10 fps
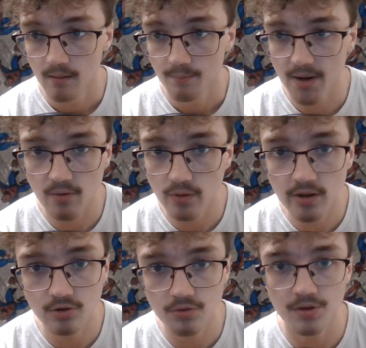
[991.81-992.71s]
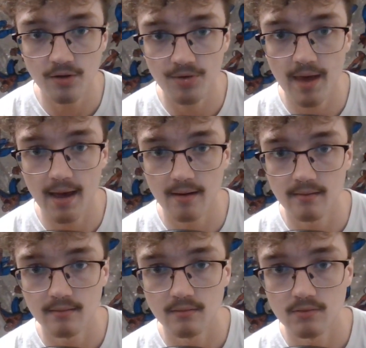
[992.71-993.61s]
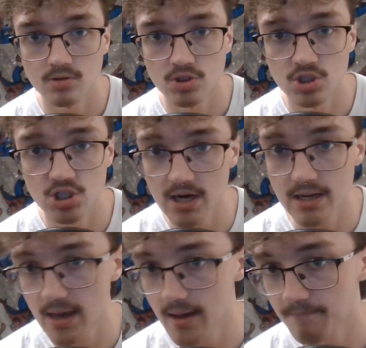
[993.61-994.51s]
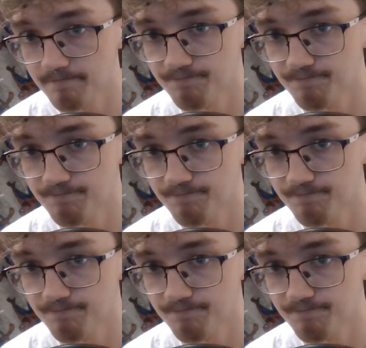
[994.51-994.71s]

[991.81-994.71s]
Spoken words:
But I really do think that JDM